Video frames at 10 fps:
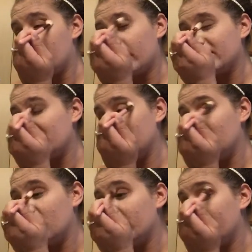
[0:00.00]
Because I mean,
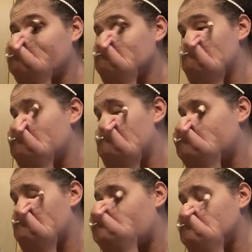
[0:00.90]
nobody likes
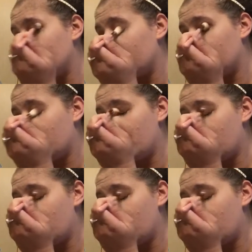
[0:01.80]
blended eyeshadow.